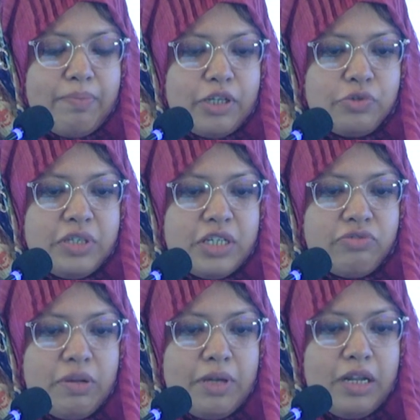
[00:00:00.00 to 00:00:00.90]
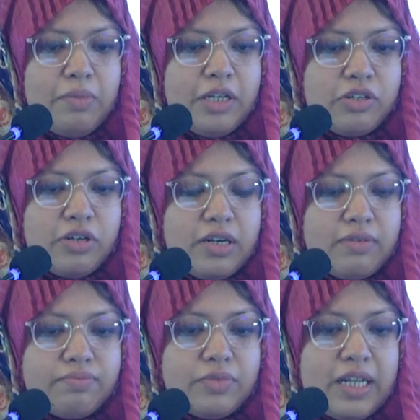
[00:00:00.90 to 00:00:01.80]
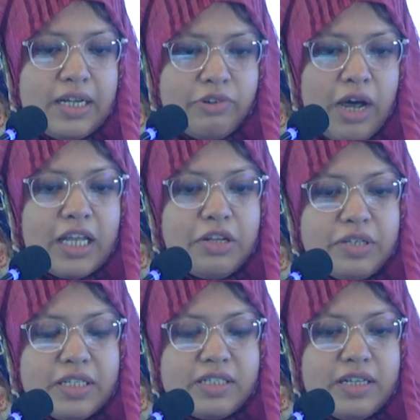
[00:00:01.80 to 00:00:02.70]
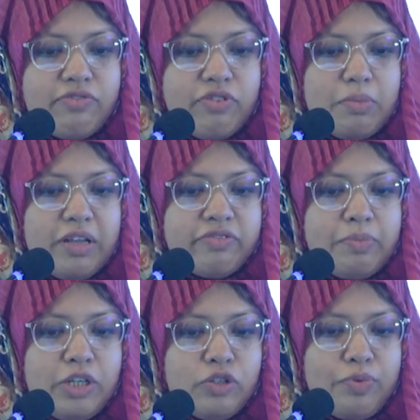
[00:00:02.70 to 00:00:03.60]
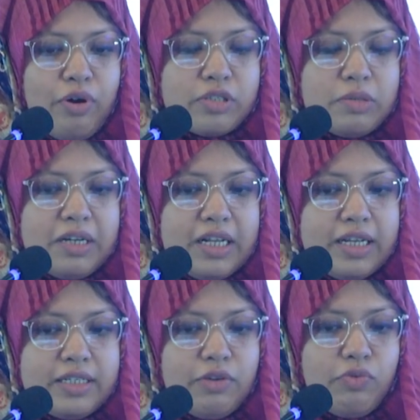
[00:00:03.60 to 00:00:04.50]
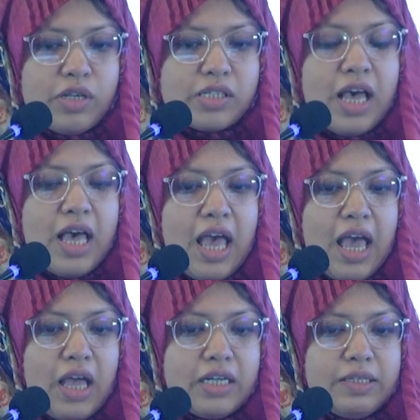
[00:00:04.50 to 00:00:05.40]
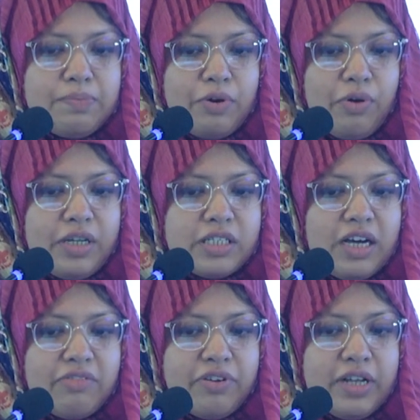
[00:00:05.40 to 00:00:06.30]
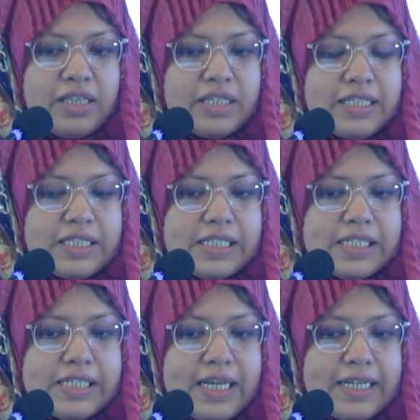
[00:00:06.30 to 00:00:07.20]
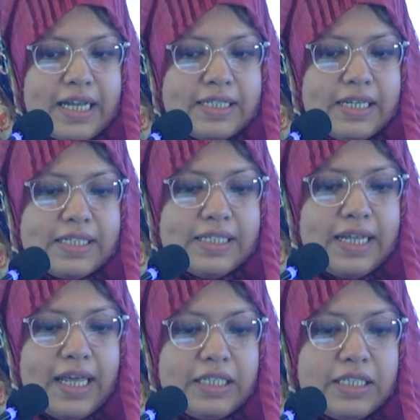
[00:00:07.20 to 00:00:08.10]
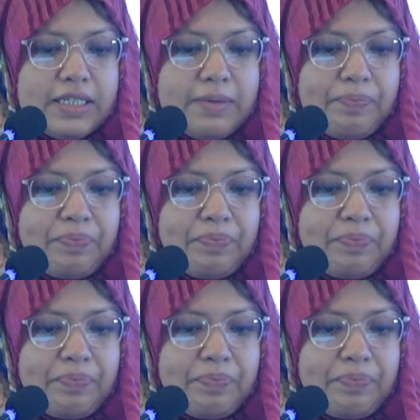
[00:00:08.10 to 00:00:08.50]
by 23 millimeter drug-eluting stent from left main to proximal LAD, was deployed, covering the distal stent at 16 ATM.